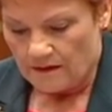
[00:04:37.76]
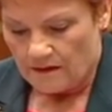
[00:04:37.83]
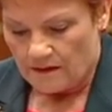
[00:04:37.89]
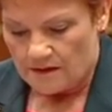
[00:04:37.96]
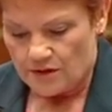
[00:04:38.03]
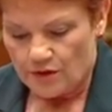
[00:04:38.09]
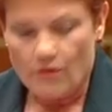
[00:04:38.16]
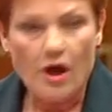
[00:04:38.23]

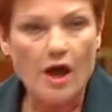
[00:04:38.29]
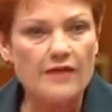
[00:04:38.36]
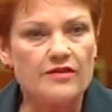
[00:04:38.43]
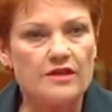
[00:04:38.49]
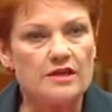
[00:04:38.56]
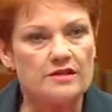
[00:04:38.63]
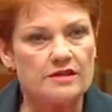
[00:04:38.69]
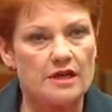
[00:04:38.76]
So I
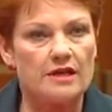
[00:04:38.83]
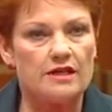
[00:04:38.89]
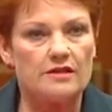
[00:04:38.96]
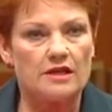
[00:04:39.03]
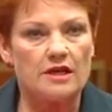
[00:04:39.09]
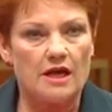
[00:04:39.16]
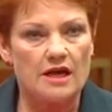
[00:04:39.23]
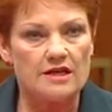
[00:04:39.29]
think that in the
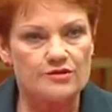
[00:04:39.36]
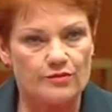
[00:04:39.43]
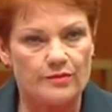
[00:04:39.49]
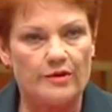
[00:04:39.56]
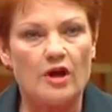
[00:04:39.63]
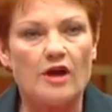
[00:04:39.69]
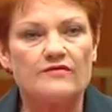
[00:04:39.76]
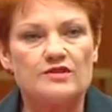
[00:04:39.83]
classroom,
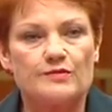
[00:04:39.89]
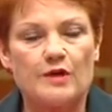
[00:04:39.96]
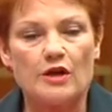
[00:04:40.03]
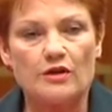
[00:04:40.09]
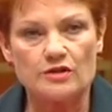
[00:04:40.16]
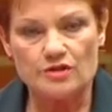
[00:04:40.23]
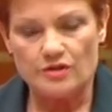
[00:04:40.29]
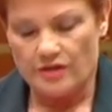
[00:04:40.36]
and I've
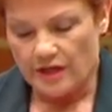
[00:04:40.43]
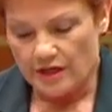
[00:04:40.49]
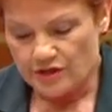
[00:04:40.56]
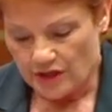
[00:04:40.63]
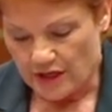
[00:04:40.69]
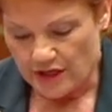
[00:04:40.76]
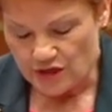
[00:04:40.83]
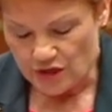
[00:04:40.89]
spoken to the
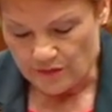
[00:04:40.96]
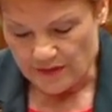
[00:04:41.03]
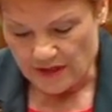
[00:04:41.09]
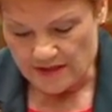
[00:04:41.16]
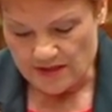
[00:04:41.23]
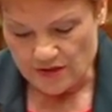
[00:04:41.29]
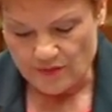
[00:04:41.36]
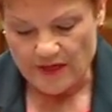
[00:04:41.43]
Educational
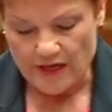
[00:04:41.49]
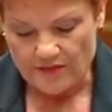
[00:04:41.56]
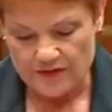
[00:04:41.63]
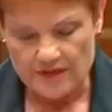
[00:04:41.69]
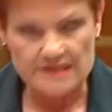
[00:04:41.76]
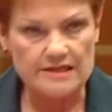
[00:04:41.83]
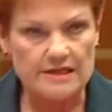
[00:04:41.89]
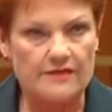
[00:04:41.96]
Minister about
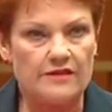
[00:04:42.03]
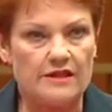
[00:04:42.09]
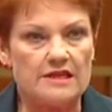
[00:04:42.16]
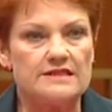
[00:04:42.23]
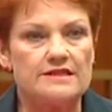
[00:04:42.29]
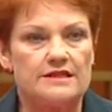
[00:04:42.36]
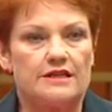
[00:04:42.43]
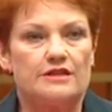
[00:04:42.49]
this, that
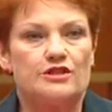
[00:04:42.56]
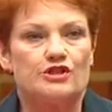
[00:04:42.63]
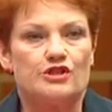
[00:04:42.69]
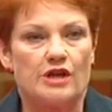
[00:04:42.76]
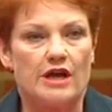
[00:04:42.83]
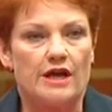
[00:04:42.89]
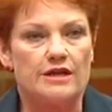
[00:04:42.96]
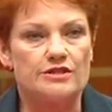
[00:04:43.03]
things need to
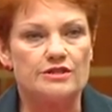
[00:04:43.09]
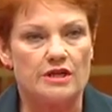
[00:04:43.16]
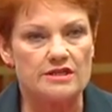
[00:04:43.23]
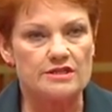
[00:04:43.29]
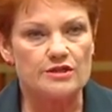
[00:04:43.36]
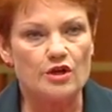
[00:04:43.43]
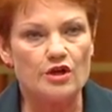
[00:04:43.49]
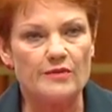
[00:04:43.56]
change.
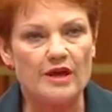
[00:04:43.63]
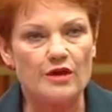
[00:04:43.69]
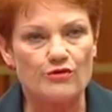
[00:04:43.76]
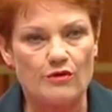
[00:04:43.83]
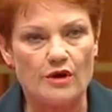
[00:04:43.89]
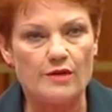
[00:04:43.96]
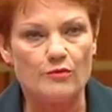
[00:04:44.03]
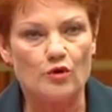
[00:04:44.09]
It's not about
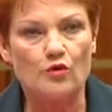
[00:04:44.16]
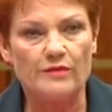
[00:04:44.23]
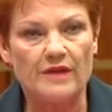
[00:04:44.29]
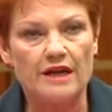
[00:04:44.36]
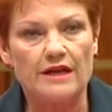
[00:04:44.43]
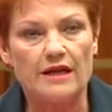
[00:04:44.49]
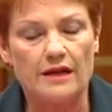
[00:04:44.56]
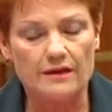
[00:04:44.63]
throwing more
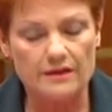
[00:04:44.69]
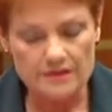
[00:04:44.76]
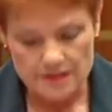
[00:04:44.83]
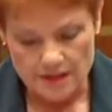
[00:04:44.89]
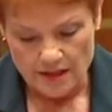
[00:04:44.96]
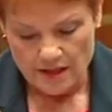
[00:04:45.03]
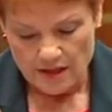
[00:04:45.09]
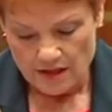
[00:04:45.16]
money at it.
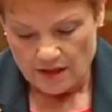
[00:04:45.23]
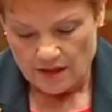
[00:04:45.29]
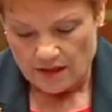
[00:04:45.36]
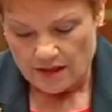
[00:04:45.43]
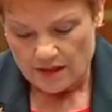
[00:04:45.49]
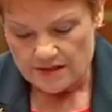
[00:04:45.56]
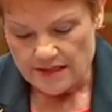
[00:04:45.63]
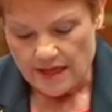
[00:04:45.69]

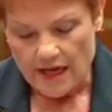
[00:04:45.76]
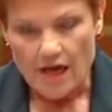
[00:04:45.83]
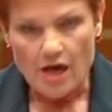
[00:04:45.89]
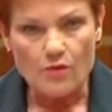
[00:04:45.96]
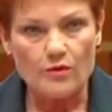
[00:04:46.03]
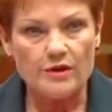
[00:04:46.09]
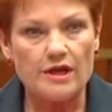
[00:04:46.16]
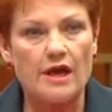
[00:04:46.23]
It's
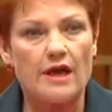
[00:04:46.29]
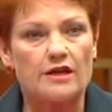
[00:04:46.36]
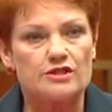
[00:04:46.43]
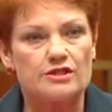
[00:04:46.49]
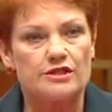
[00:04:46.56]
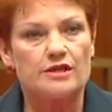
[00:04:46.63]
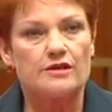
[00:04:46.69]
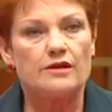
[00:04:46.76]
how we
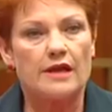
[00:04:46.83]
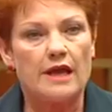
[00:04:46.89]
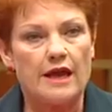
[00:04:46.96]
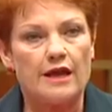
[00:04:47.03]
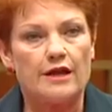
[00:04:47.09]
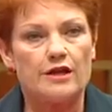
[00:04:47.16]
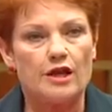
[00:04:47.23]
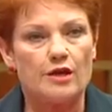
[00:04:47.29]
actually
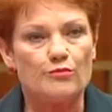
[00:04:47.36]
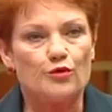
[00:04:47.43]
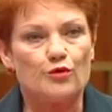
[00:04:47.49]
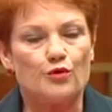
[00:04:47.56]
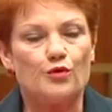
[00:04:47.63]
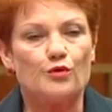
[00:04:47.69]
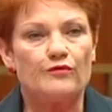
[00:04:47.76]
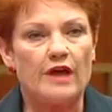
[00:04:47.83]
can
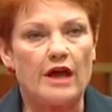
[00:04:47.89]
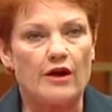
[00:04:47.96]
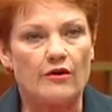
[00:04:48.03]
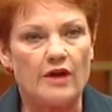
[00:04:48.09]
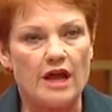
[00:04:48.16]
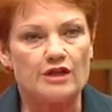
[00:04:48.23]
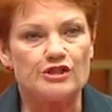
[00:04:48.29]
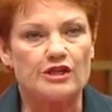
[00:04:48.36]
improve our
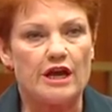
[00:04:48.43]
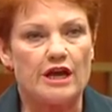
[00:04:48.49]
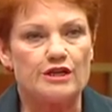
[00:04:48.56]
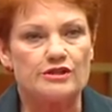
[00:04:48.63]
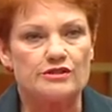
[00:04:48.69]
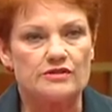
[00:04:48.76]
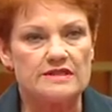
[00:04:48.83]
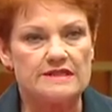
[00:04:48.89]

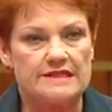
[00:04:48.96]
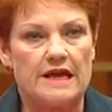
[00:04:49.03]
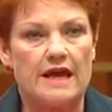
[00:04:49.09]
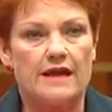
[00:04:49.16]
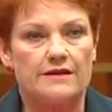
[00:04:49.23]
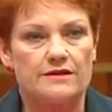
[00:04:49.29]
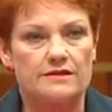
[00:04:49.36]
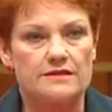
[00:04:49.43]
educational
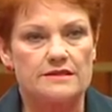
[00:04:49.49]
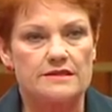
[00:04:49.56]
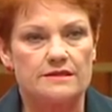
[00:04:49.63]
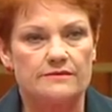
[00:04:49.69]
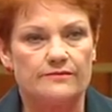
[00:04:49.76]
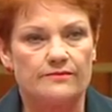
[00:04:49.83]
standards.